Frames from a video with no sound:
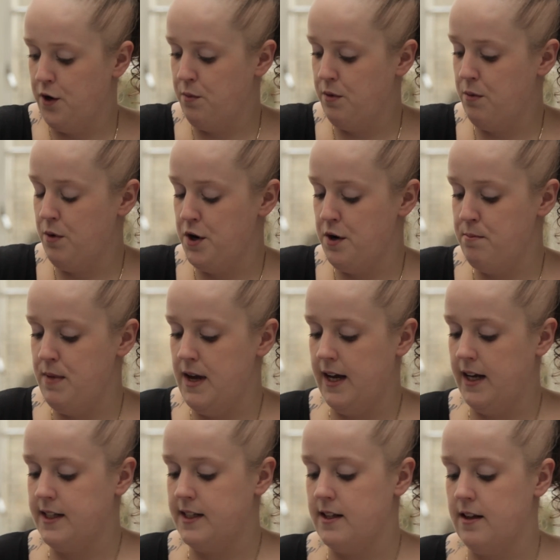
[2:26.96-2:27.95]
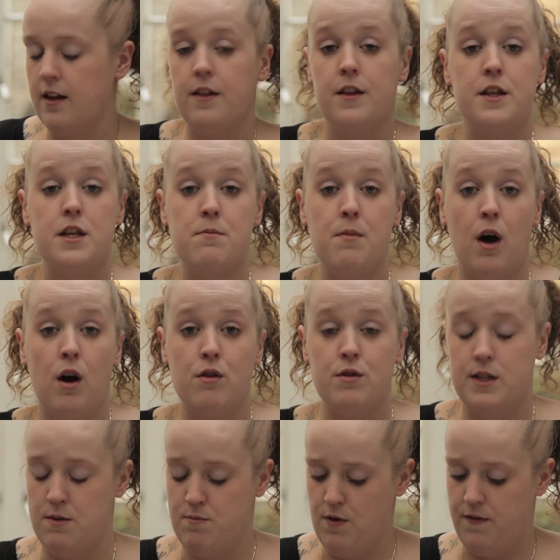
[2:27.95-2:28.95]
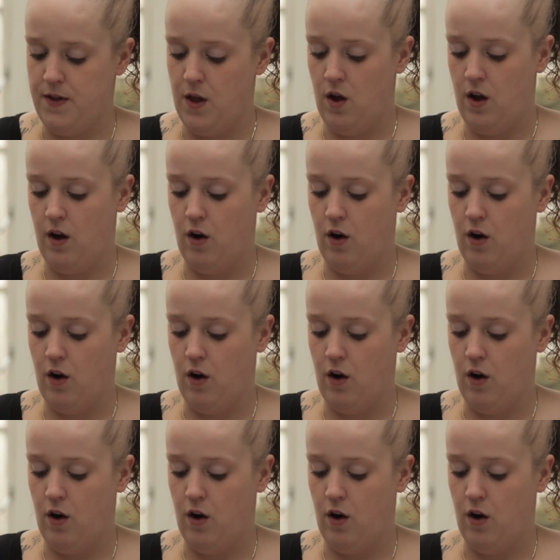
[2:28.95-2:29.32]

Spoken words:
We want to mix the tomatoes in with the